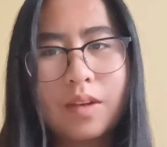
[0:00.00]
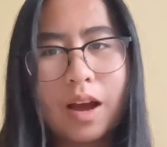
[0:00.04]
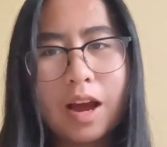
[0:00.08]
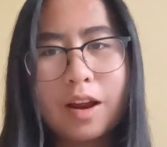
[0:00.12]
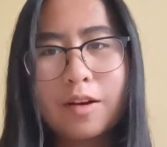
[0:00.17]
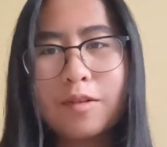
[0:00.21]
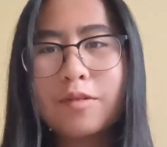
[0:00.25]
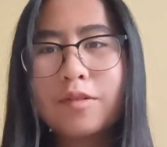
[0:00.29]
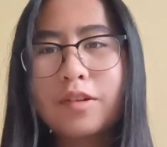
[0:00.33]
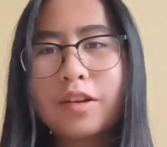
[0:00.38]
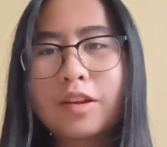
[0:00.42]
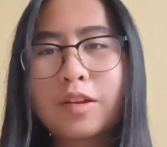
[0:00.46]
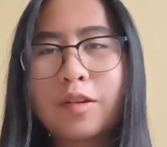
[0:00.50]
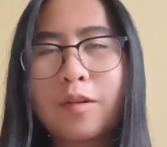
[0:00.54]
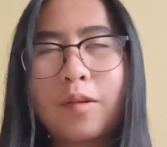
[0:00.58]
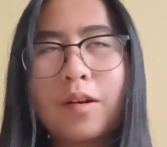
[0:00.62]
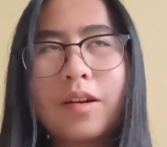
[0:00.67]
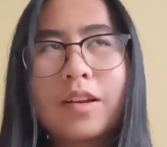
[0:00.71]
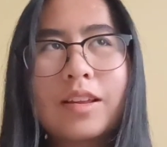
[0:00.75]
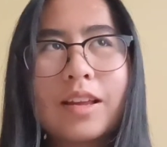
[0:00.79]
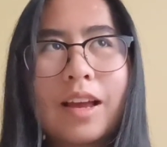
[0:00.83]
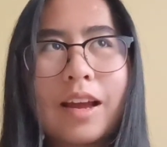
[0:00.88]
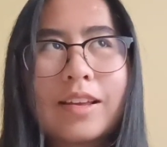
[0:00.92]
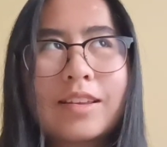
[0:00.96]
I don't really know
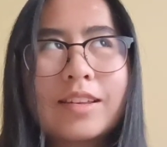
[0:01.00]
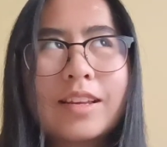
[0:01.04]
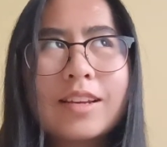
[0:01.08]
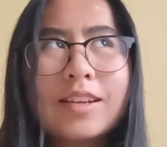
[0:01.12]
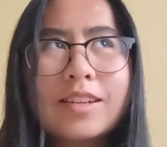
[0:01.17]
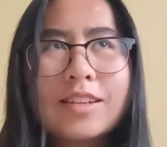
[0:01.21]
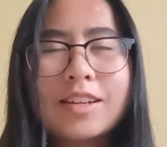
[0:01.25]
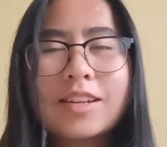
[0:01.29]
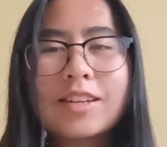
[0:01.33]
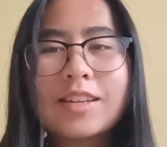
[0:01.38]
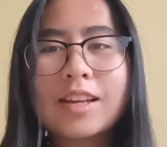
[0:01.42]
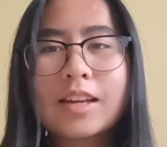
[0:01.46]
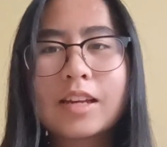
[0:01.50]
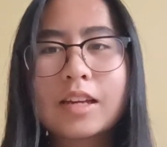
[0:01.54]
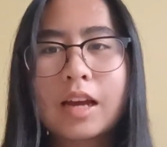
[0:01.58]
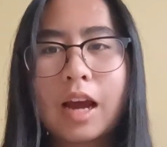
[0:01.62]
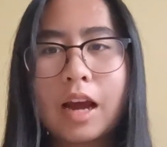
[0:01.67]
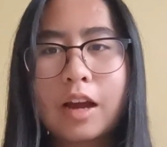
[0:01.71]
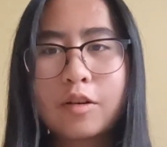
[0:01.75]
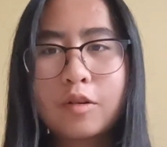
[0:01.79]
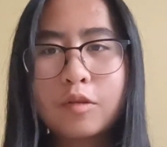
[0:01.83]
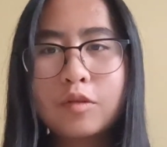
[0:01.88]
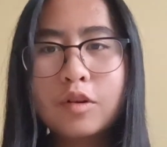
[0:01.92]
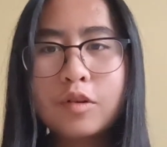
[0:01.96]
I, I think it's just like
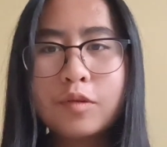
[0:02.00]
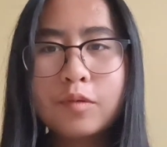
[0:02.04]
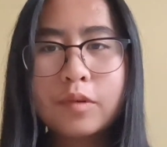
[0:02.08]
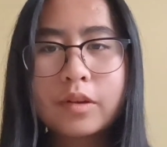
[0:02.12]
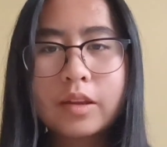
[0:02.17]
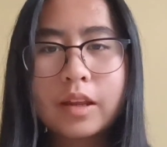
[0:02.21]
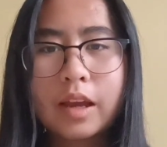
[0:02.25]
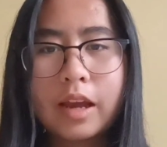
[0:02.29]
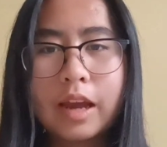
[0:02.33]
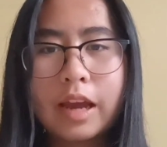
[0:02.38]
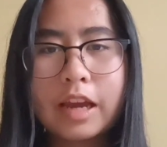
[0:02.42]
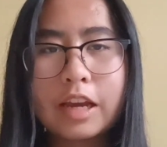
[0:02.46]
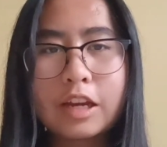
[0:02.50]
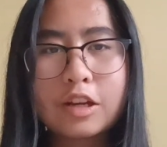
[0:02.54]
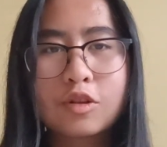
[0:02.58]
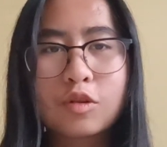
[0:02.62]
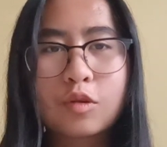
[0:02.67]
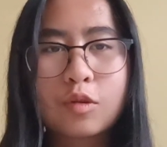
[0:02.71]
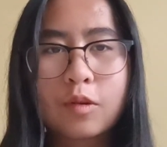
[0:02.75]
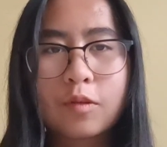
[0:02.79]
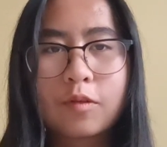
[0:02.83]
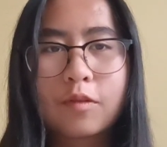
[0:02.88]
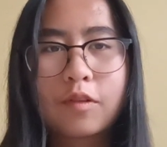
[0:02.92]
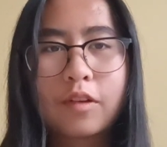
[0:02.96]
I don't know what the
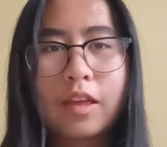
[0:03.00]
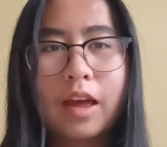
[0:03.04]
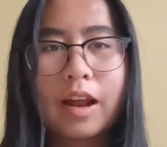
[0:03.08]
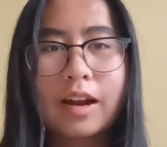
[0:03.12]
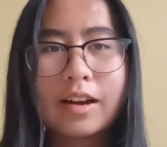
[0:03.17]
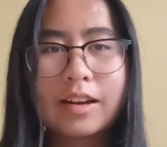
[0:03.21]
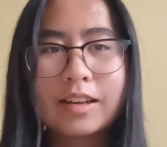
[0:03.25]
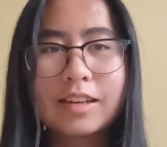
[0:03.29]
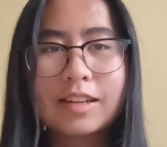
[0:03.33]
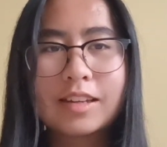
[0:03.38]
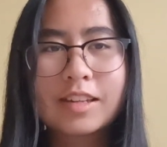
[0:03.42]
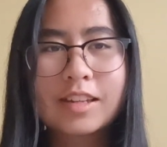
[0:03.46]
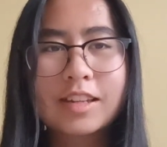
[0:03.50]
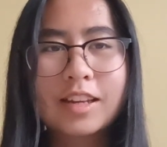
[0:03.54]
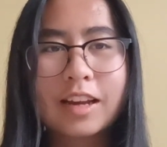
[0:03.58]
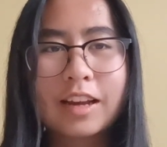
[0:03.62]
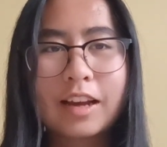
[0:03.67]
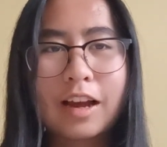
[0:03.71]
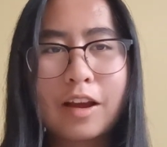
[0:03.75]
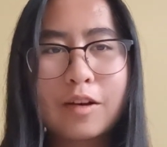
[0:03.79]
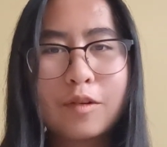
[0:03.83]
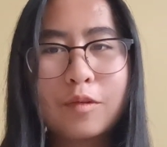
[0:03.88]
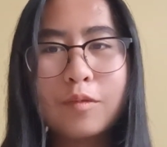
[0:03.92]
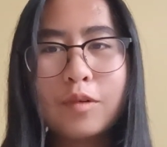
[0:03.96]
age group for that is
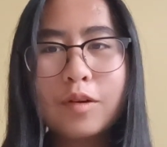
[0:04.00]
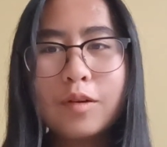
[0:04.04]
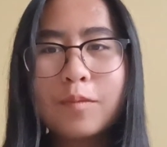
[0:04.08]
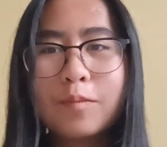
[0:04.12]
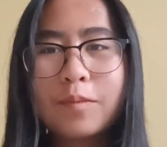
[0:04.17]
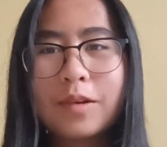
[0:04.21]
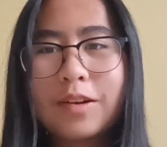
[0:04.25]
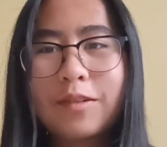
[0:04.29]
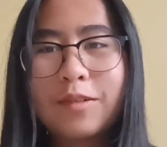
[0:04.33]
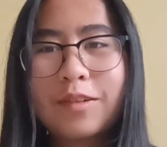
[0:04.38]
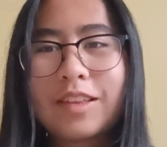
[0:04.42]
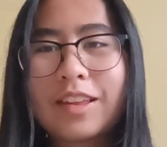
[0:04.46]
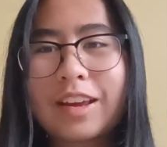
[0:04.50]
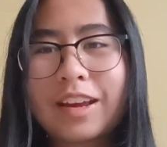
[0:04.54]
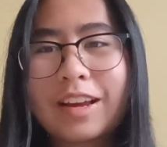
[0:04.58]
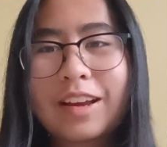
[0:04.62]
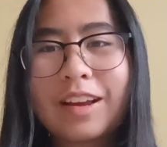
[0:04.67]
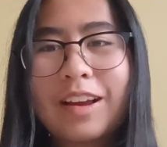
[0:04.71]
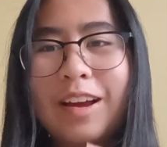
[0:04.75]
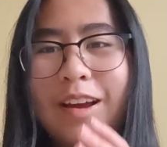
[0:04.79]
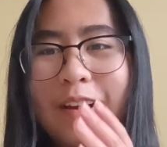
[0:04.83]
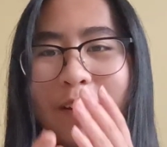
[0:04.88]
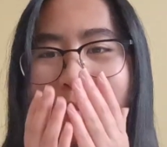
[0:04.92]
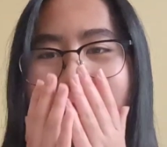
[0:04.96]
like I don't want to be with
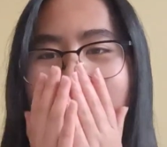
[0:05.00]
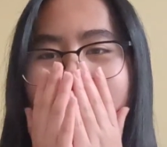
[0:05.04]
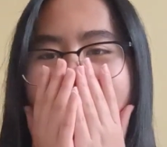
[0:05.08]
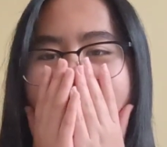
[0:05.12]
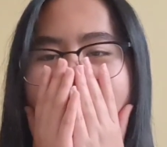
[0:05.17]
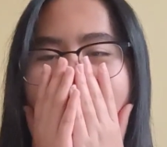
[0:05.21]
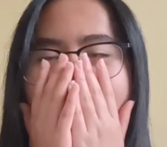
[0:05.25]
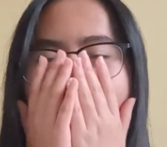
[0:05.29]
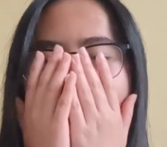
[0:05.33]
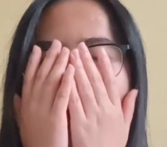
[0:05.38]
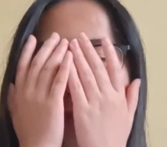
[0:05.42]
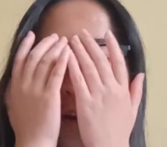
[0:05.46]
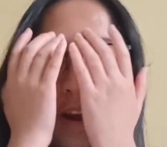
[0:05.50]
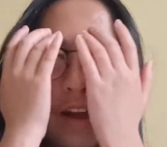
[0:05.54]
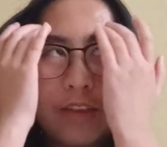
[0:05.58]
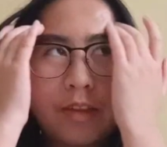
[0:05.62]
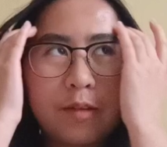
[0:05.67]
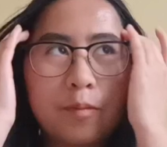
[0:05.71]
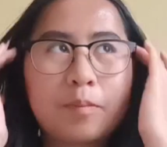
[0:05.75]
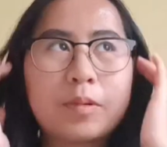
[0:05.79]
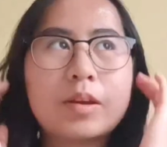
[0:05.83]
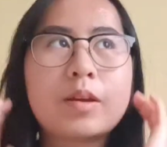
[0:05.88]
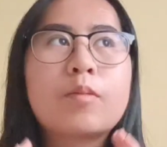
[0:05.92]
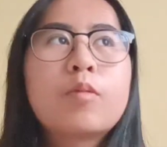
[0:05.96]
like really
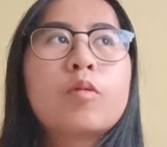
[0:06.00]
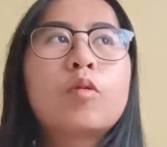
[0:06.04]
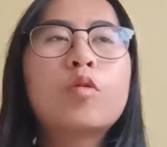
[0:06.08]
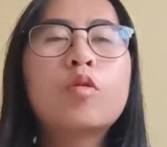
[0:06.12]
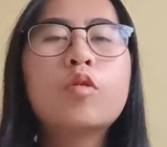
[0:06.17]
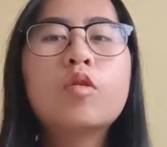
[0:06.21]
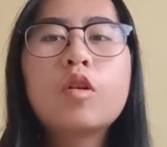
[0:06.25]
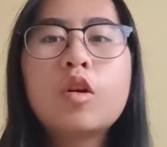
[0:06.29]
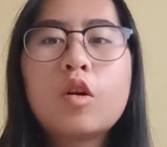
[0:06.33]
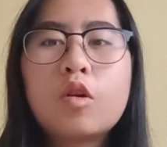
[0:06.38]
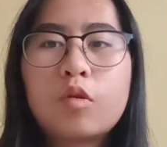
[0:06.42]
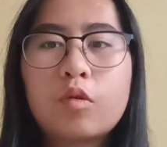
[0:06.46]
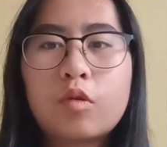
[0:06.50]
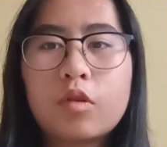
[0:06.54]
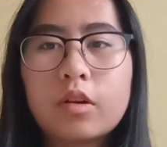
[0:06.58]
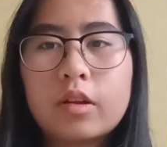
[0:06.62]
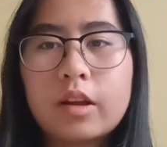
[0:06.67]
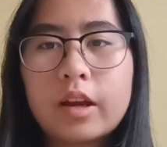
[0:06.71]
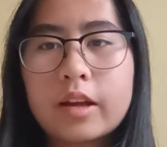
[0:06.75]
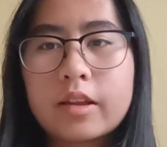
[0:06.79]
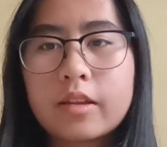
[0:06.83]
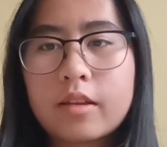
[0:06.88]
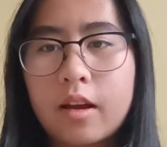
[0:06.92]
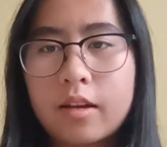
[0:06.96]
random people who are
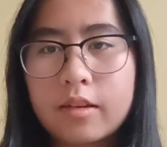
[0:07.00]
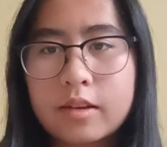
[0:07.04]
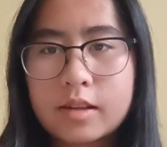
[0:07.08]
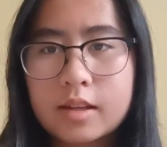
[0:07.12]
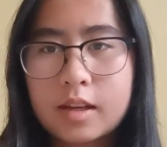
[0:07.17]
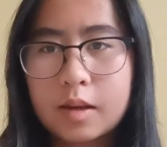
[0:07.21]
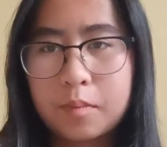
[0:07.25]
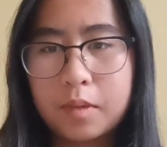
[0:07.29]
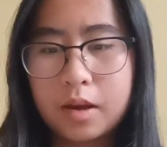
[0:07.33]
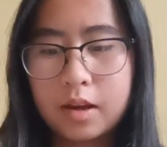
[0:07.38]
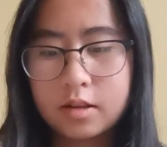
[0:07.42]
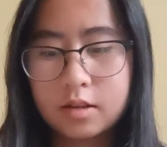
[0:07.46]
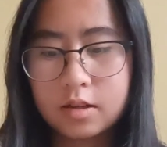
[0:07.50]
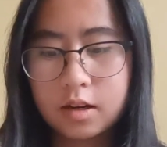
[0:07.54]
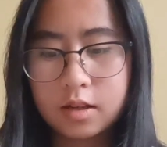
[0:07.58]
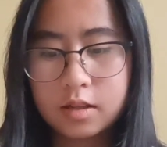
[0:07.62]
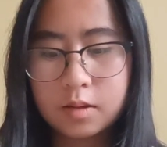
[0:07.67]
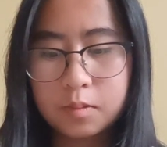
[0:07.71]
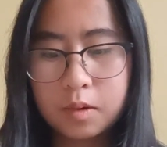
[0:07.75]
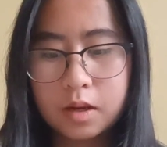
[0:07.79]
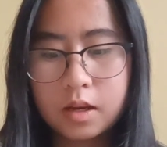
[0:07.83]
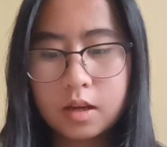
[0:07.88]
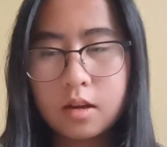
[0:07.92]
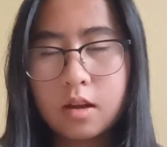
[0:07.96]
like not the same age
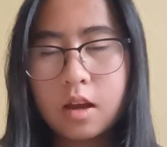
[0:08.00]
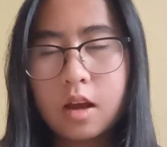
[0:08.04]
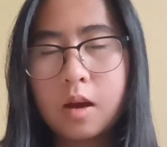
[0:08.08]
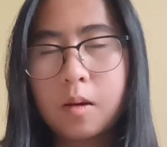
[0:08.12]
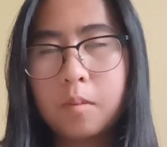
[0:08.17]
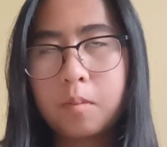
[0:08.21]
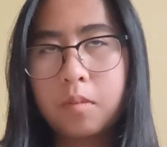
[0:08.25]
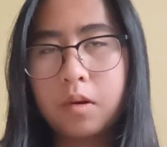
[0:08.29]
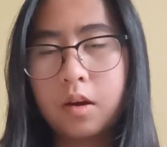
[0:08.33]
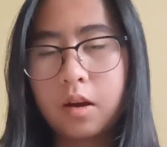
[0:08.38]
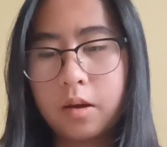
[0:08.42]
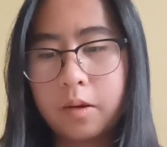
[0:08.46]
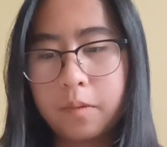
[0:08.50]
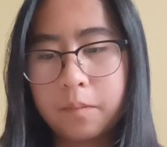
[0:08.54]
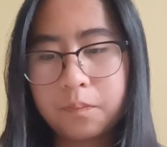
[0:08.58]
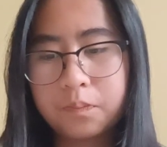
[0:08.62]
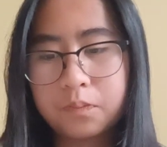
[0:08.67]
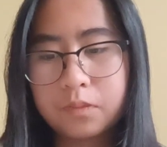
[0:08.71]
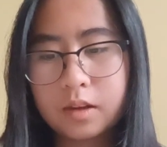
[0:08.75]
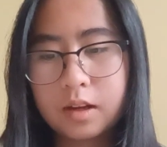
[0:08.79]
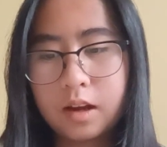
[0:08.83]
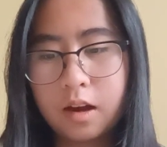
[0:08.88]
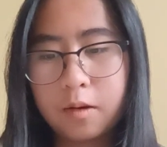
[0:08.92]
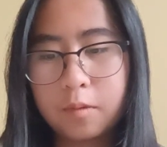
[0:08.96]
as me but
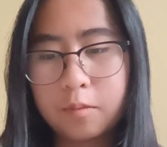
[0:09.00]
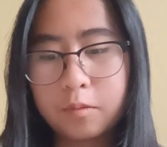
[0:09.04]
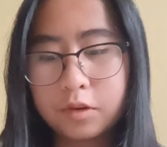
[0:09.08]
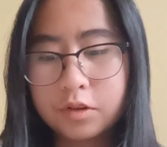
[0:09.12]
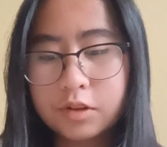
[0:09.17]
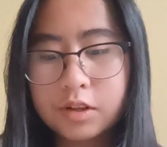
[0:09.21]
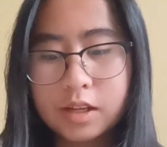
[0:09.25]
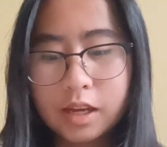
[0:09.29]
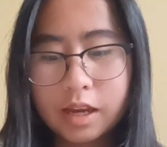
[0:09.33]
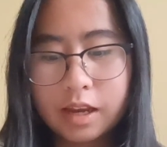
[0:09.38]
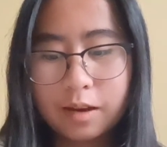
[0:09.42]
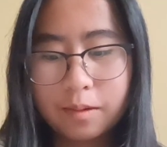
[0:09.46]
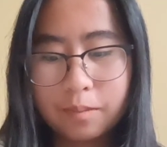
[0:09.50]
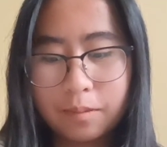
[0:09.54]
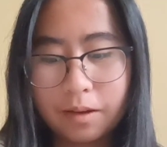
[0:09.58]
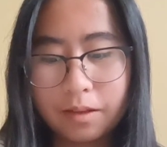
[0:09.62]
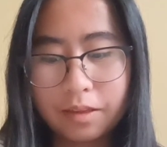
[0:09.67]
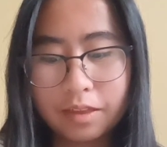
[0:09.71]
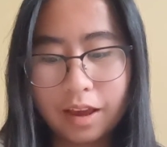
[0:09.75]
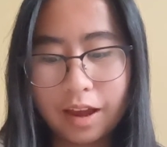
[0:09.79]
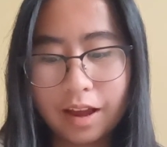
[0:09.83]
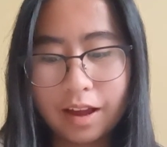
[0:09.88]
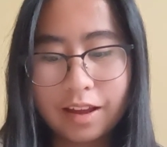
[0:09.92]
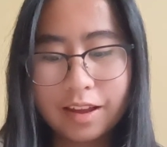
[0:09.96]
um, we'll see
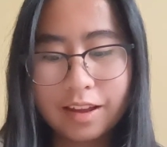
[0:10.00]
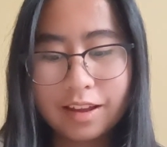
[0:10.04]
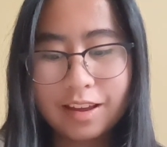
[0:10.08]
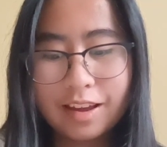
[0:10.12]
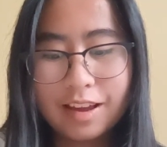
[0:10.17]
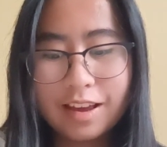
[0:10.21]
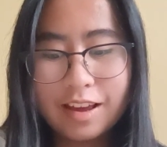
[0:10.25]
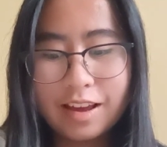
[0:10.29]
about that